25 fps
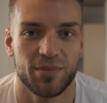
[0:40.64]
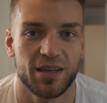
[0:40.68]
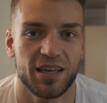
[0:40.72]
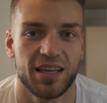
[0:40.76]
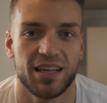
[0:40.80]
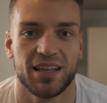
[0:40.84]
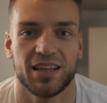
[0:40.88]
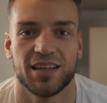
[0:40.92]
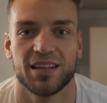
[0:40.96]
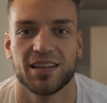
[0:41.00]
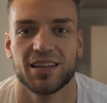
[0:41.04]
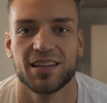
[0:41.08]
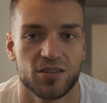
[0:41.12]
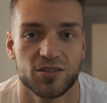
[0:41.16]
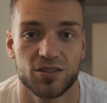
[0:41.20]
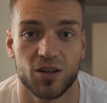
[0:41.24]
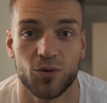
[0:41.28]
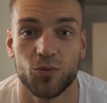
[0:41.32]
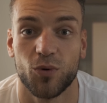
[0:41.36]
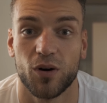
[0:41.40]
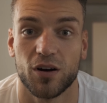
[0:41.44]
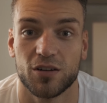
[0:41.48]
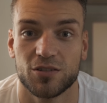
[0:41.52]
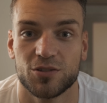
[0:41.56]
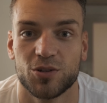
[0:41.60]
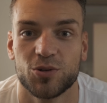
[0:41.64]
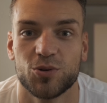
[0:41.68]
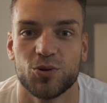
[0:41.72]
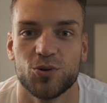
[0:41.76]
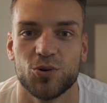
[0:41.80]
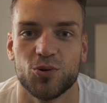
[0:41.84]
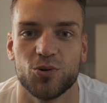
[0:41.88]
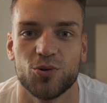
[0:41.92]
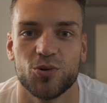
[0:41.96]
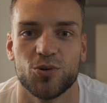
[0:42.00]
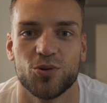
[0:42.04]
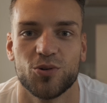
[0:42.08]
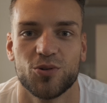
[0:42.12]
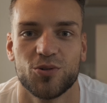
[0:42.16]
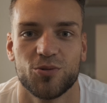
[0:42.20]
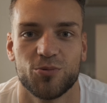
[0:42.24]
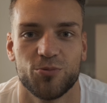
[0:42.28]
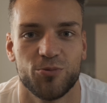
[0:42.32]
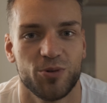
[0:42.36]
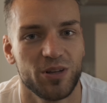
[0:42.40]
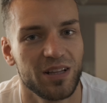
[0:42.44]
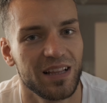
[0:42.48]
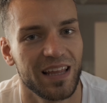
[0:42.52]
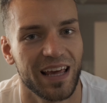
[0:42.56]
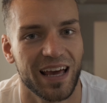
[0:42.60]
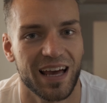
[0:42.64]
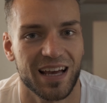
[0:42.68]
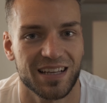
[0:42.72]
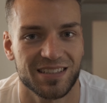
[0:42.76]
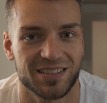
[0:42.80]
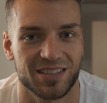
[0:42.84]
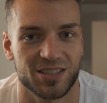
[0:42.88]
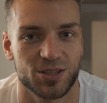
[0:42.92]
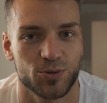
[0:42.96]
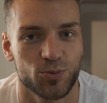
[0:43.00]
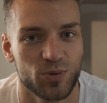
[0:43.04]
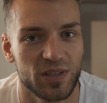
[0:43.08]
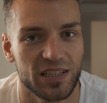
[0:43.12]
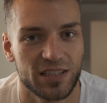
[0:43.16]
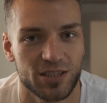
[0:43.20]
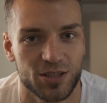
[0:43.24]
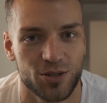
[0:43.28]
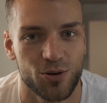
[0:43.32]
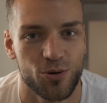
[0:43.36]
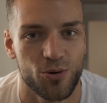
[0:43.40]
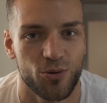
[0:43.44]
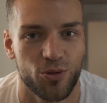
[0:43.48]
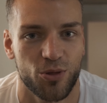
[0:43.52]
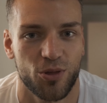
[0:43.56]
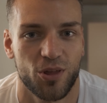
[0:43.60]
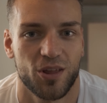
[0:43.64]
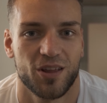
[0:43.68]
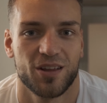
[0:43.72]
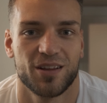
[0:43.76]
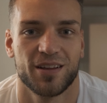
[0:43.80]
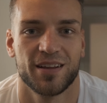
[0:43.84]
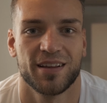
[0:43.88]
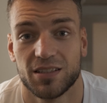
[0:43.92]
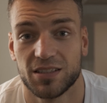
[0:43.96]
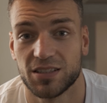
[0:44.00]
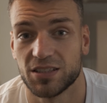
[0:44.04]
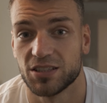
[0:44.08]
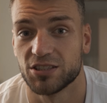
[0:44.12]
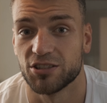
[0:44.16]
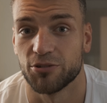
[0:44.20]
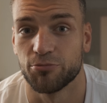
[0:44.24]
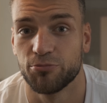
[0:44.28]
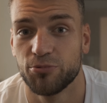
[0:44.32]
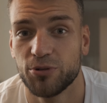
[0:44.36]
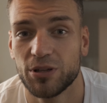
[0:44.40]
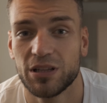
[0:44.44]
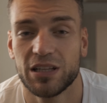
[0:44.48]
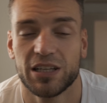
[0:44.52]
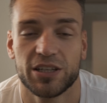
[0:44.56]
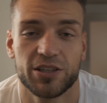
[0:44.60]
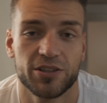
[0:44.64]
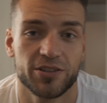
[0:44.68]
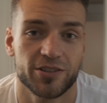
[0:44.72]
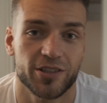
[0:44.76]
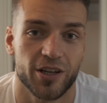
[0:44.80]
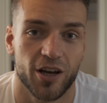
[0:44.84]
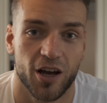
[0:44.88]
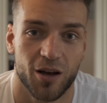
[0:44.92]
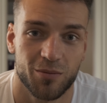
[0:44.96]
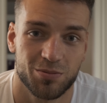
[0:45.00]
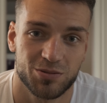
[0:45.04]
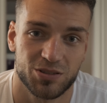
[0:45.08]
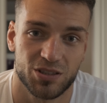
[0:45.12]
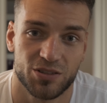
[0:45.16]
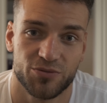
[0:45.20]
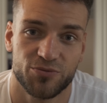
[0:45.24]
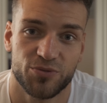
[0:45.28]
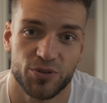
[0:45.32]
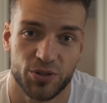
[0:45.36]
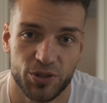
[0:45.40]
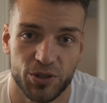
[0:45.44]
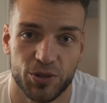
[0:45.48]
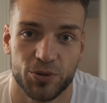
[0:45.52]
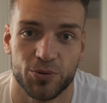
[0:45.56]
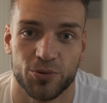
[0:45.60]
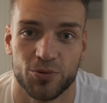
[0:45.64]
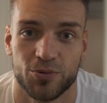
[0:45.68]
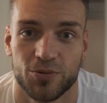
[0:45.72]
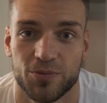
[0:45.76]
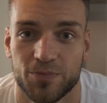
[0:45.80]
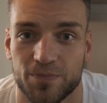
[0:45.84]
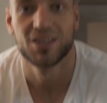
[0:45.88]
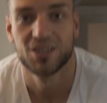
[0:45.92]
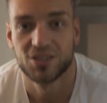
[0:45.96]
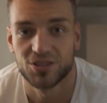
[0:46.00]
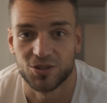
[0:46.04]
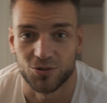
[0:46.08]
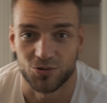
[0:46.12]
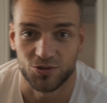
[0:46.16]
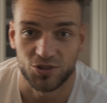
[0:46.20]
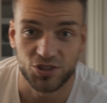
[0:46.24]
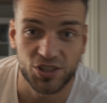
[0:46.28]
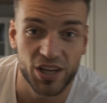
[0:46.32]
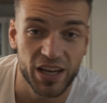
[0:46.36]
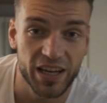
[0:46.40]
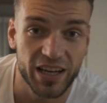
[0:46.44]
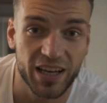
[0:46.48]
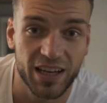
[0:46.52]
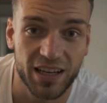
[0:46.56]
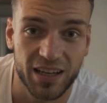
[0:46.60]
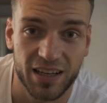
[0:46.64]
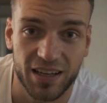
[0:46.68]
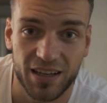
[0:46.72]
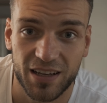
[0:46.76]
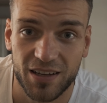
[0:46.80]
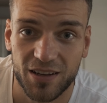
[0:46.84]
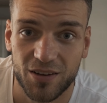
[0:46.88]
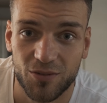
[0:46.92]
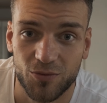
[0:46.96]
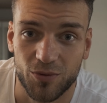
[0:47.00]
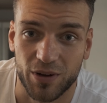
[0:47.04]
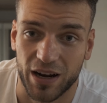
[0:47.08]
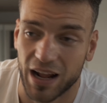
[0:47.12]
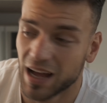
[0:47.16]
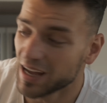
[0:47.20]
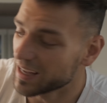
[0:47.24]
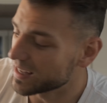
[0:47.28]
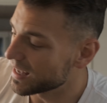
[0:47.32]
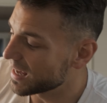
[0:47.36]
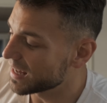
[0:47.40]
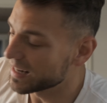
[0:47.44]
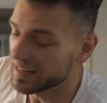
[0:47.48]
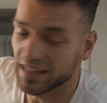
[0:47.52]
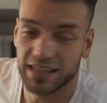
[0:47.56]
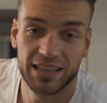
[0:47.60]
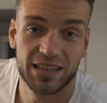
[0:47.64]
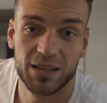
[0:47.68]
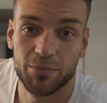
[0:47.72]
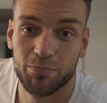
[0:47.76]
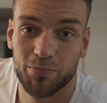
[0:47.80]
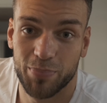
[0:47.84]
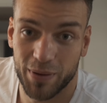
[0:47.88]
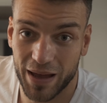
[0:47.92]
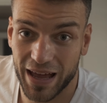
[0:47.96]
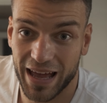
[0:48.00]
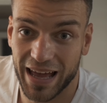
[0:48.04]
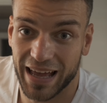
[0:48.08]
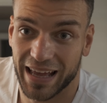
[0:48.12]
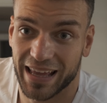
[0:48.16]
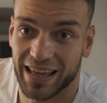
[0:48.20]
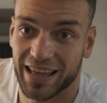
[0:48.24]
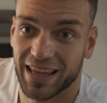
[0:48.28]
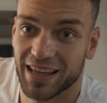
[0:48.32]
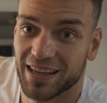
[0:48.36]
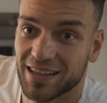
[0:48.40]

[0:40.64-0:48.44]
me, someone who really has a sweet tooth, this is a really good option for you. So check what I got in the bag.